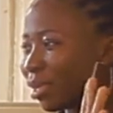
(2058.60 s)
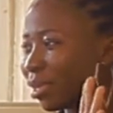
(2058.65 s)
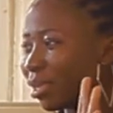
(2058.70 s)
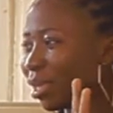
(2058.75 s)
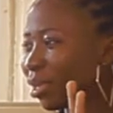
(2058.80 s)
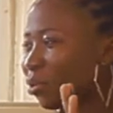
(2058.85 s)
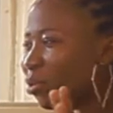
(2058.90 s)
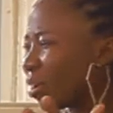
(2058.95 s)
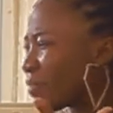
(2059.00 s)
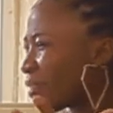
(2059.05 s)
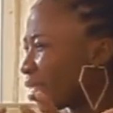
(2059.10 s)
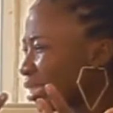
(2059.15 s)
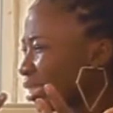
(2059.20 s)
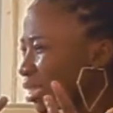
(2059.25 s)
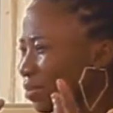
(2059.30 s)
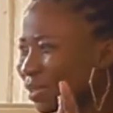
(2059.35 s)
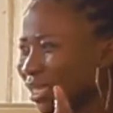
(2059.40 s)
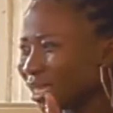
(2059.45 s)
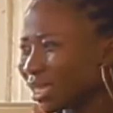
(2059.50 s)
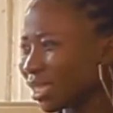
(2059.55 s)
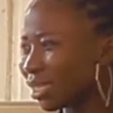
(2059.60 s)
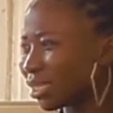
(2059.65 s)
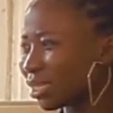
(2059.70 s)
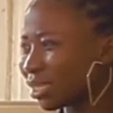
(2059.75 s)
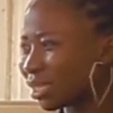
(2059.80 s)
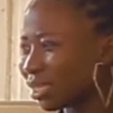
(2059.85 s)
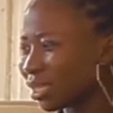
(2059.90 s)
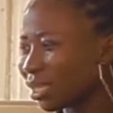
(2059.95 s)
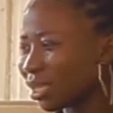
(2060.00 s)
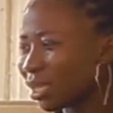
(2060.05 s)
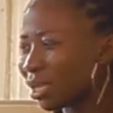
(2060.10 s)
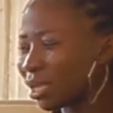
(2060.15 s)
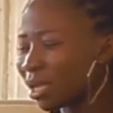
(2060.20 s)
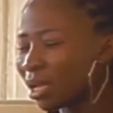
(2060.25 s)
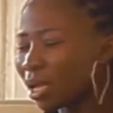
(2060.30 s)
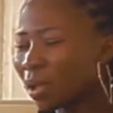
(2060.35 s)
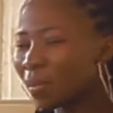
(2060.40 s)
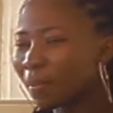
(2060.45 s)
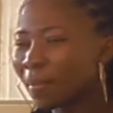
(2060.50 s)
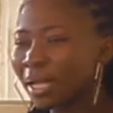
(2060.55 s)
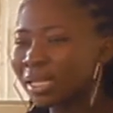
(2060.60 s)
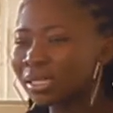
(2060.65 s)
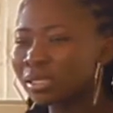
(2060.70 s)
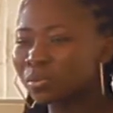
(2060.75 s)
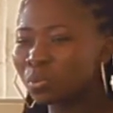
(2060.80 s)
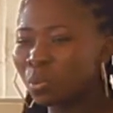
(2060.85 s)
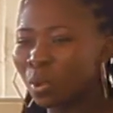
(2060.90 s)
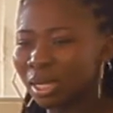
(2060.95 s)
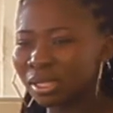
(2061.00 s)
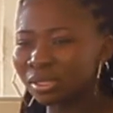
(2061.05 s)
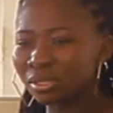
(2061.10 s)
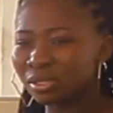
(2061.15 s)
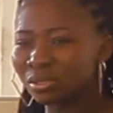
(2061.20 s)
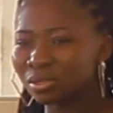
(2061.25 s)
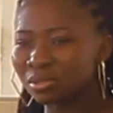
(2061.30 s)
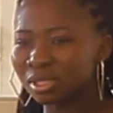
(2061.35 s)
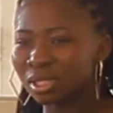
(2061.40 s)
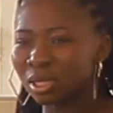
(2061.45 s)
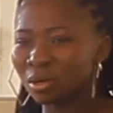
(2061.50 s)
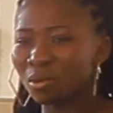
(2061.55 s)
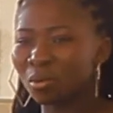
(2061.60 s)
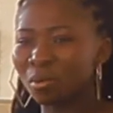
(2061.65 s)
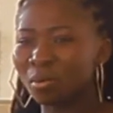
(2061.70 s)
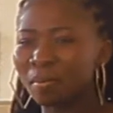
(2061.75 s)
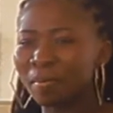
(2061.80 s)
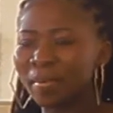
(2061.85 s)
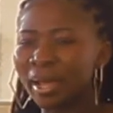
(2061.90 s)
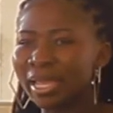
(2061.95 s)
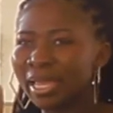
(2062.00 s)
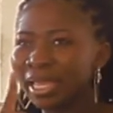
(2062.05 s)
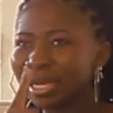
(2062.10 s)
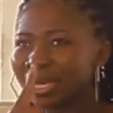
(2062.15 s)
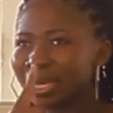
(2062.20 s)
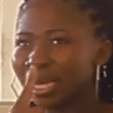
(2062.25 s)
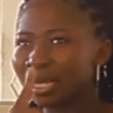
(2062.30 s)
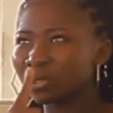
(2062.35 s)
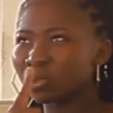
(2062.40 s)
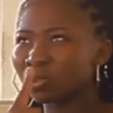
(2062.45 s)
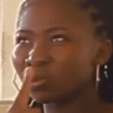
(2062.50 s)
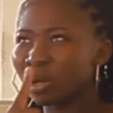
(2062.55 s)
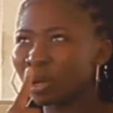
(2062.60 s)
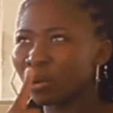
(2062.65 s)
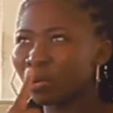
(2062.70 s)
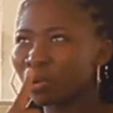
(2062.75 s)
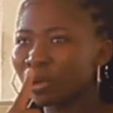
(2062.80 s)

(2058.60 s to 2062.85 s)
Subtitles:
you have accepted it. But once you say, oh, my dance you